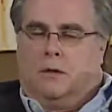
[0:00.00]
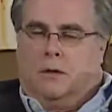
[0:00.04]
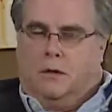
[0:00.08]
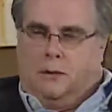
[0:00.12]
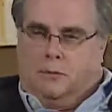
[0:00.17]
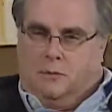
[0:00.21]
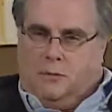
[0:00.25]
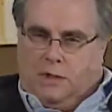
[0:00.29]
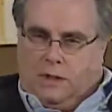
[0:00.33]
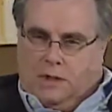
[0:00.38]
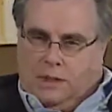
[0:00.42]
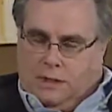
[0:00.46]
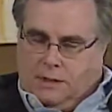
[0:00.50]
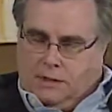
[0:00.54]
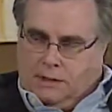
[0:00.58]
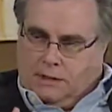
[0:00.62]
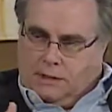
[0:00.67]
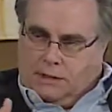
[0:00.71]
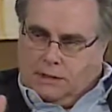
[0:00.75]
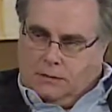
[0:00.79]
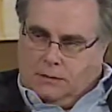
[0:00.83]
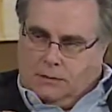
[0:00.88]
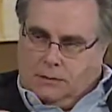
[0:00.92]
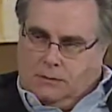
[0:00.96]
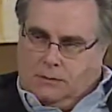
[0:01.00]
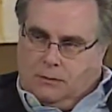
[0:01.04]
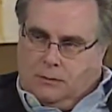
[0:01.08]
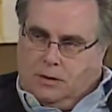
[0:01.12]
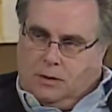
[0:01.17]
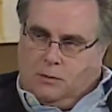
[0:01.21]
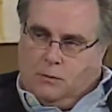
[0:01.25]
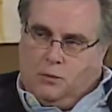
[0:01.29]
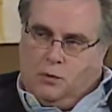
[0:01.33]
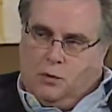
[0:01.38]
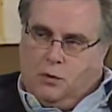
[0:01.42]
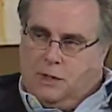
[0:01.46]
It begins to
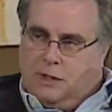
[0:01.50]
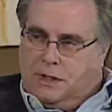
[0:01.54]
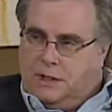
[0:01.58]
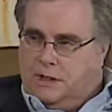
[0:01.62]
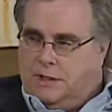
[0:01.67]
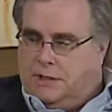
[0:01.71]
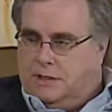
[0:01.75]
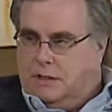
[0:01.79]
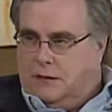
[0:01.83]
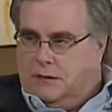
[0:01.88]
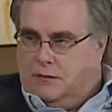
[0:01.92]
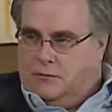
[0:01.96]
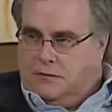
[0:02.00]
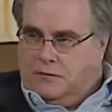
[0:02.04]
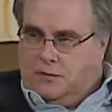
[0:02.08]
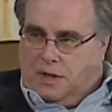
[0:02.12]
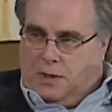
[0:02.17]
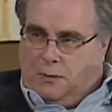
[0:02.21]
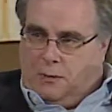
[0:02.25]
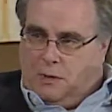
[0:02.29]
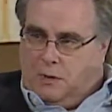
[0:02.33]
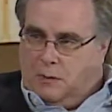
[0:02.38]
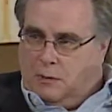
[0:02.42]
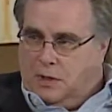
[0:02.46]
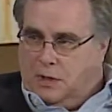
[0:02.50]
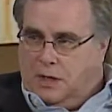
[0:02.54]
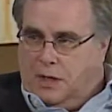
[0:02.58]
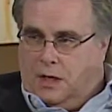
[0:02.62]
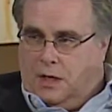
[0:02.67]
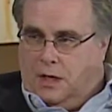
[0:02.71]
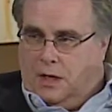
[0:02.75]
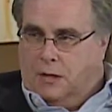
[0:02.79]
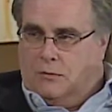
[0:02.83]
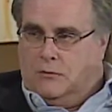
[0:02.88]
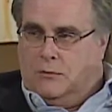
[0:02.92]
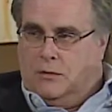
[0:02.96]
inbreed into the family
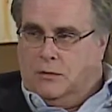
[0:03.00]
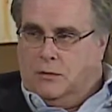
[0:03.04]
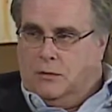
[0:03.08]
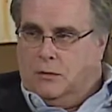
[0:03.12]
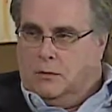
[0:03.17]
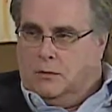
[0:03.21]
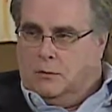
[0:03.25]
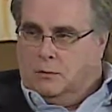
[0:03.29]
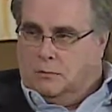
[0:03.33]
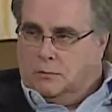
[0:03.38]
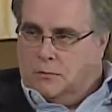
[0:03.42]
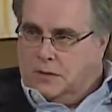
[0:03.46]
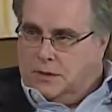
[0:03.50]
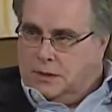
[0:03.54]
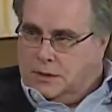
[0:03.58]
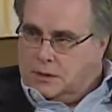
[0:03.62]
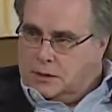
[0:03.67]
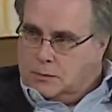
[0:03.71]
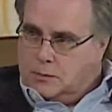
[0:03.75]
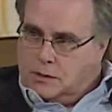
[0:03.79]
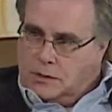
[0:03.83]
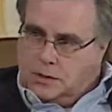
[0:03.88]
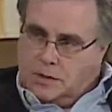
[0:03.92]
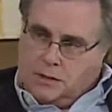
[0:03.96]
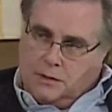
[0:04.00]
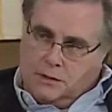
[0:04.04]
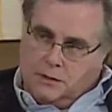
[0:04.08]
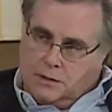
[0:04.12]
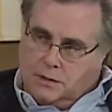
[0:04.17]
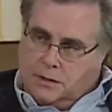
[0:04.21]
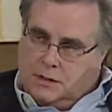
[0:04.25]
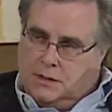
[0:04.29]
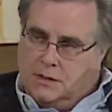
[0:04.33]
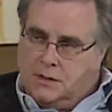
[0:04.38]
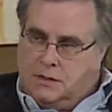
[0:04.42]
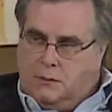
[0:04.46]
behavior, and things begin
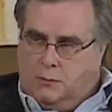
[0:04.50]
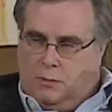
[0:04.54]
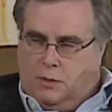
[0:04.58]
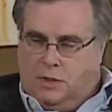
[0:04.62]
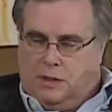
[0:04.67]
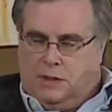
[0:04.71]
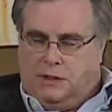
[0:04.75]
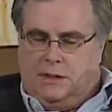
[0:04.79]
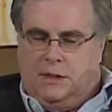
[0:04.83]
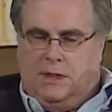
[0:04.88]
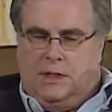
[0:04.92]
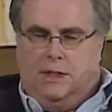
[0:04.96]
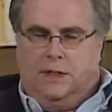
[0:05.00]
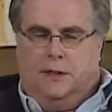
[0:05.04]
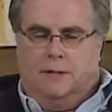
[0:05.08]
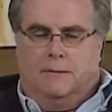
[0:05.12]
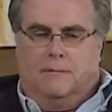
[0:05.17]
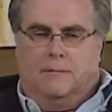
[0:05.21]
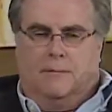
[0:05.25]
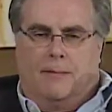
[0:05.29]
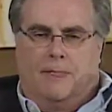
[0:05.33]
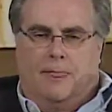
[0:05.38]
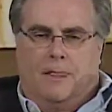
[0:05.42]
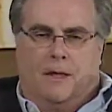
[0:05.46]
thus to break down.